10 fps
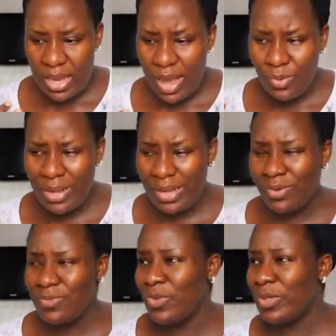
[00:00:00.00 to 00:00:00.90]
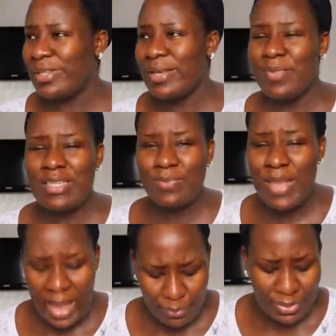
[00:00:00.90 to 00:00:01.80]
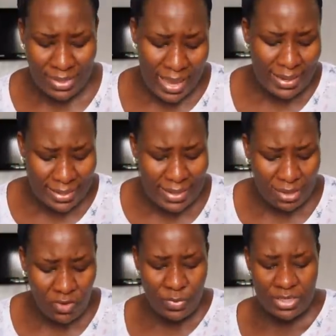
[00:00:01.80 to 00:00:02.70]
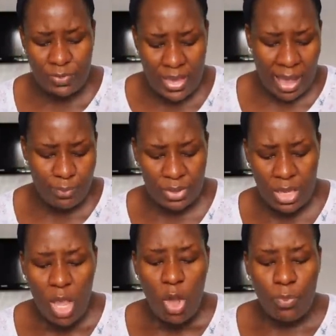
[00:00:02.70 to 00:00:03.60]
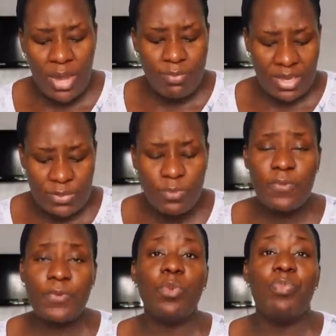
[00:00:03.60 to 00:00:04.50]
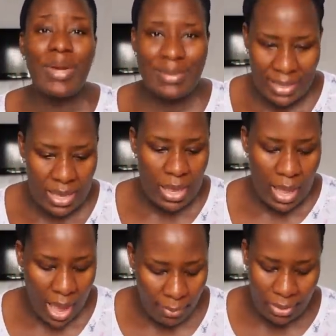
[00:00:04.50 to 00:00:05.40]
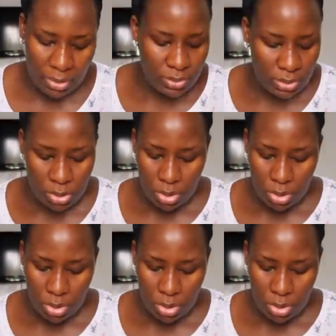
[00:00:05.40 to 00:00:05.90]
don't know what to say, it makes me happy. Yeah, it kind of makes me happy, but it makes me feel better about,